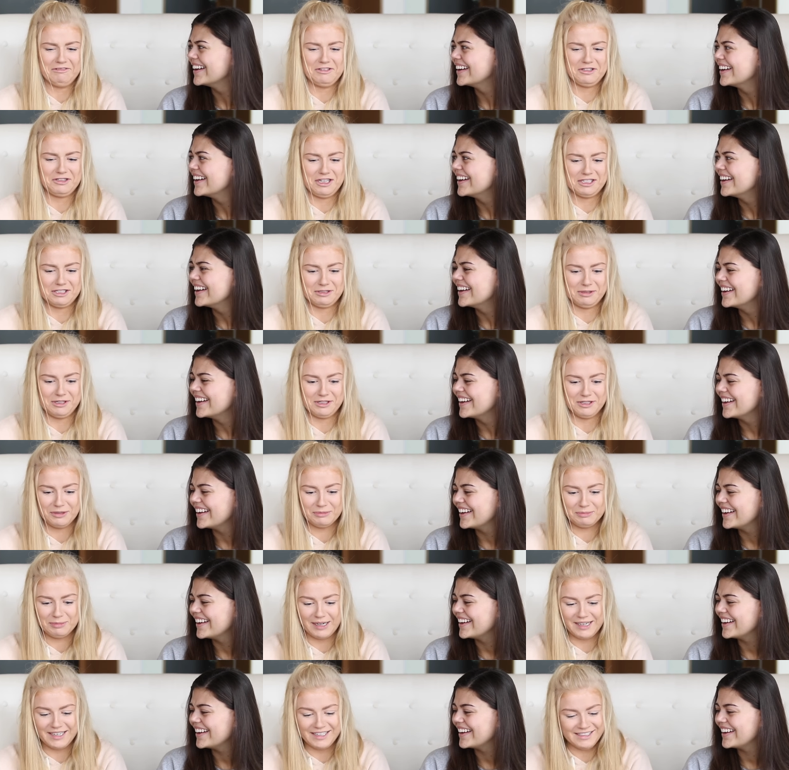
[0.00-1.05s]
Speaker 1: So that's what you do on
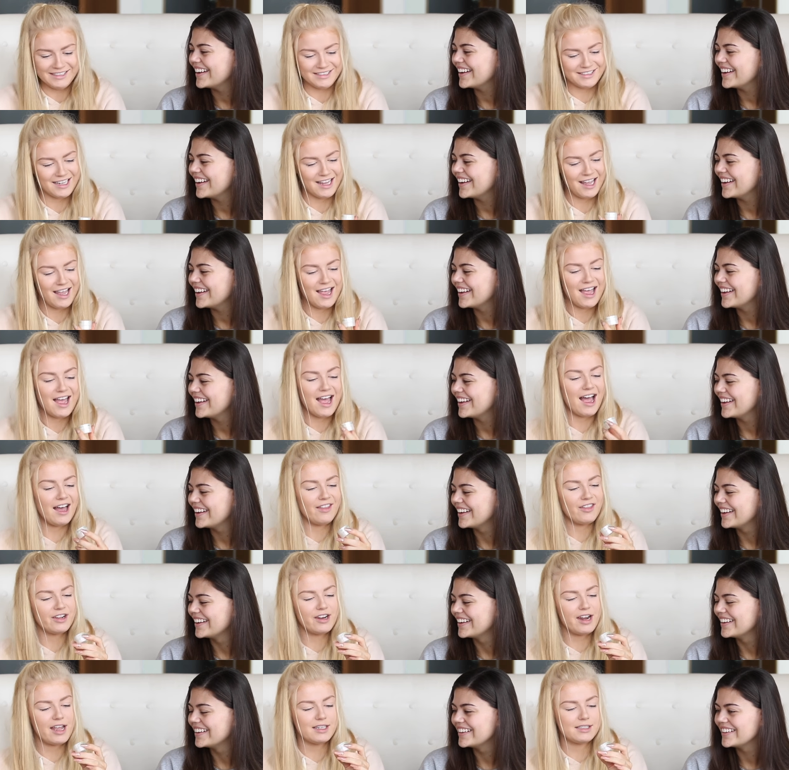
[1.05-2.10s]
planes. And the
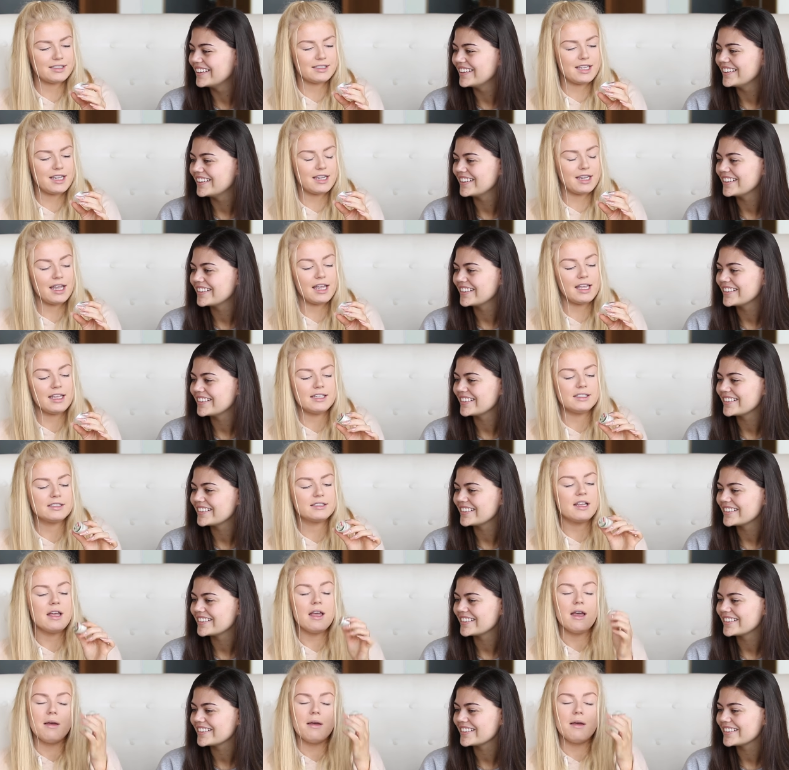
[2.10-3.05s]
next thing is